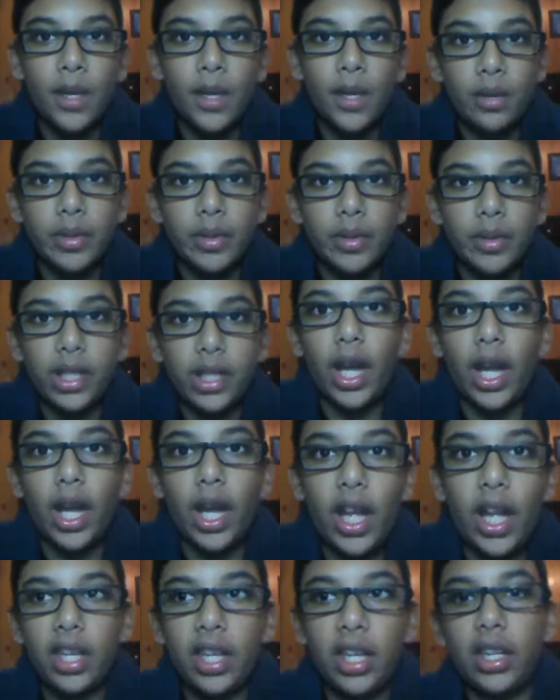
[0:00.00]
But
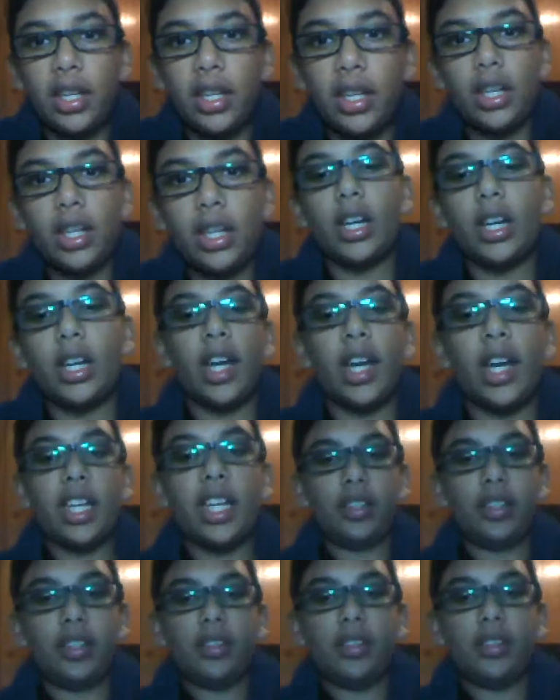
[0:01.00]
I
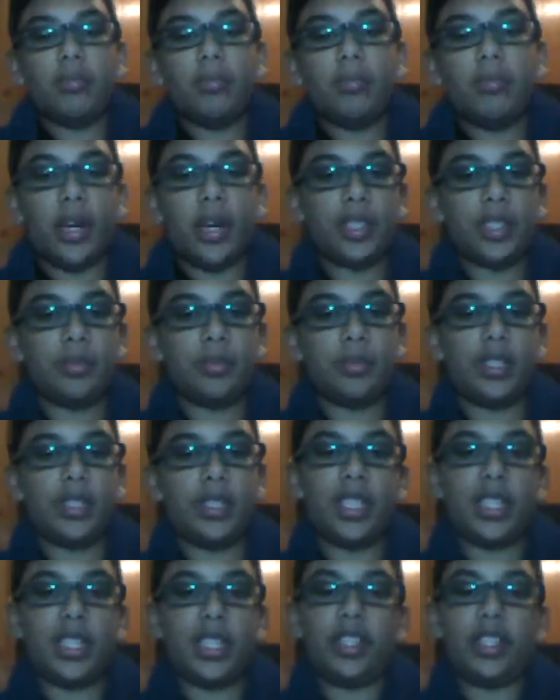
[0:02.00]
could possibly
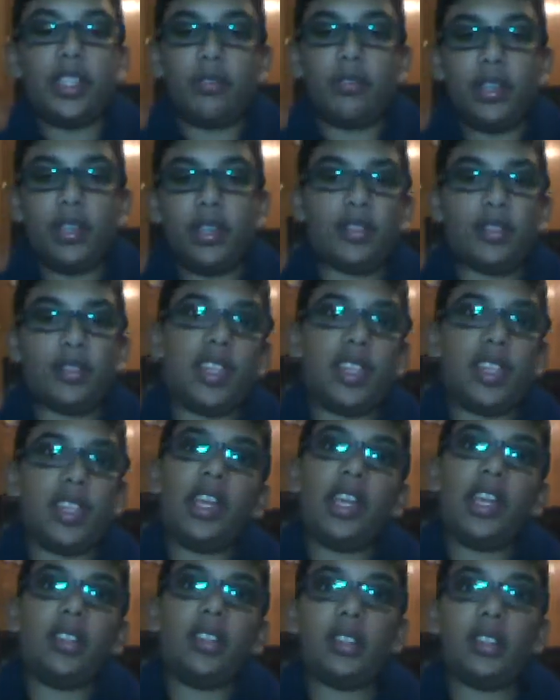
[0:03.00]
see a real
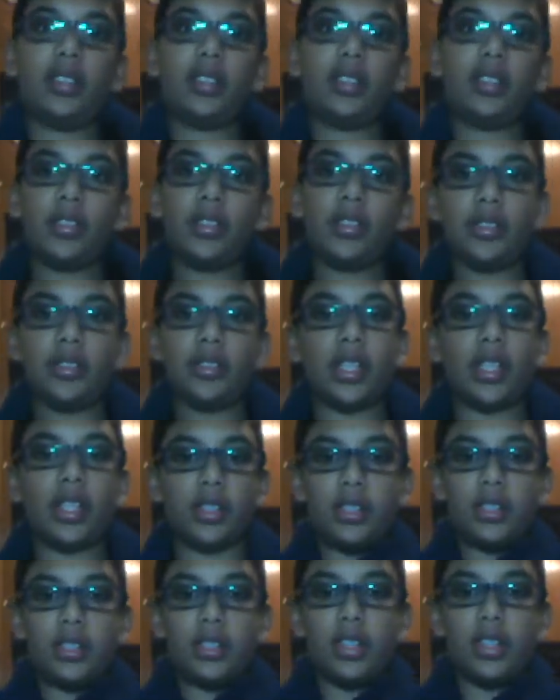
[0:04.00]
thing such
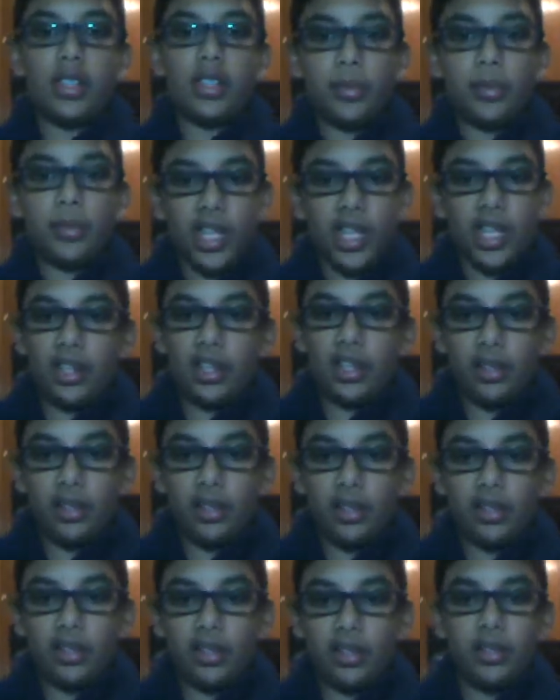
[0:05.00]
as Terminator
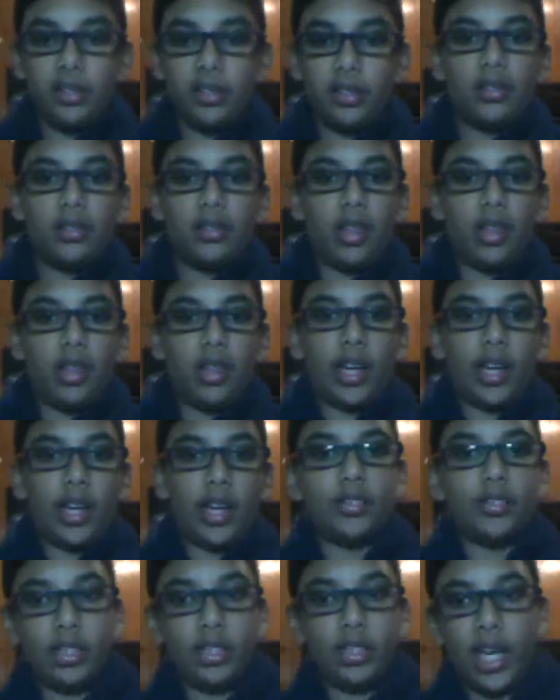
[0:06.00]

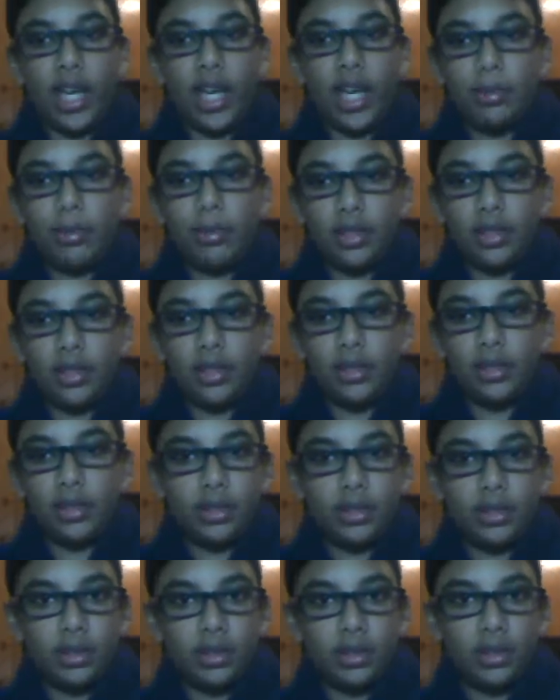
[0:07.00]
actually happen.
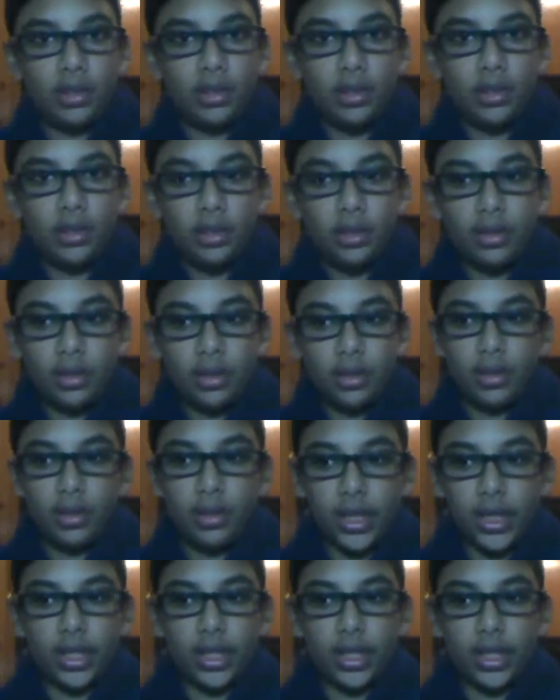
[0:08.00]

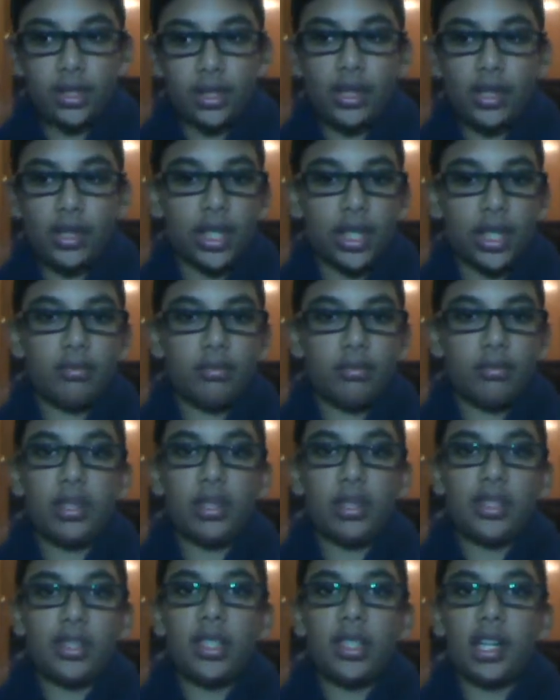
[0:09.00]
I could
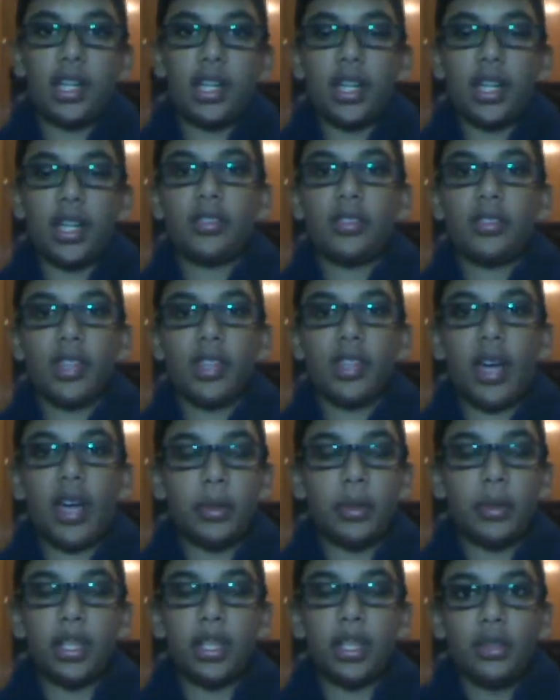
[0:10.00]
really see that actually
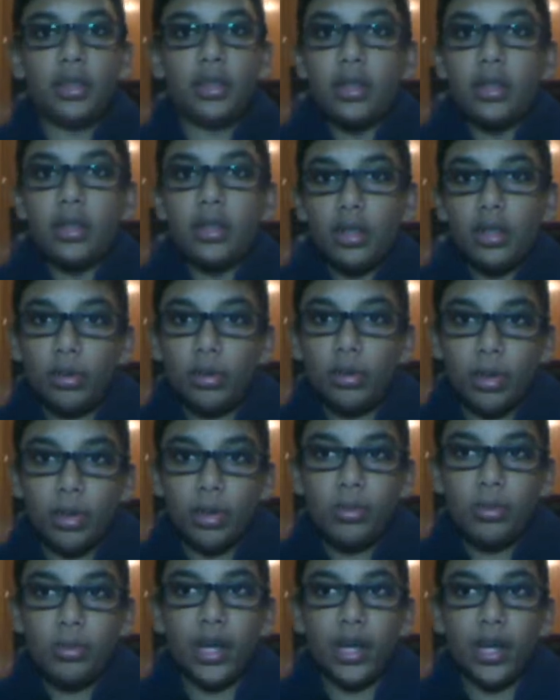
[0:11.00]
happening. The
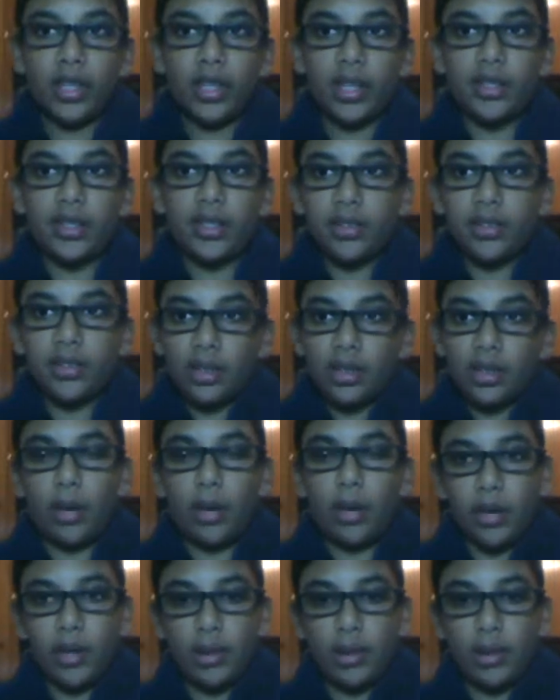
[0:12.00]
robots
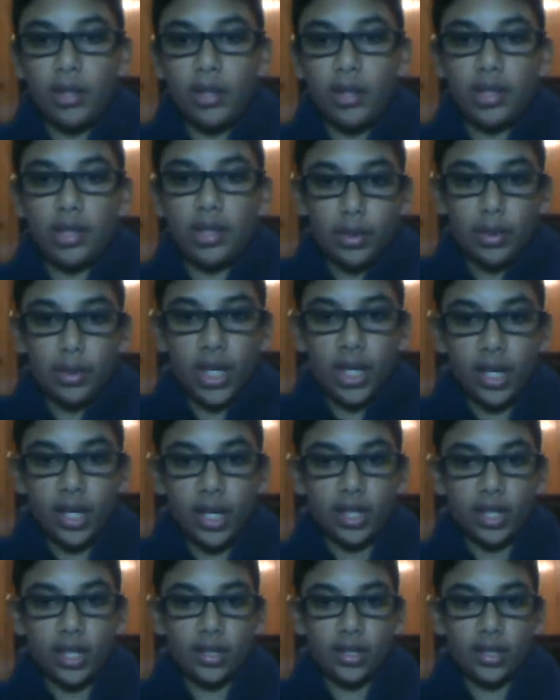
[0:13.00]
that we built to
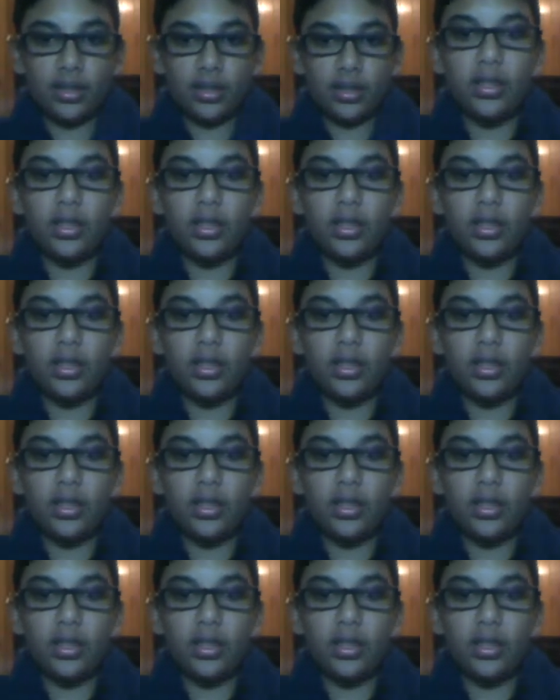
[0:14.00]
protect us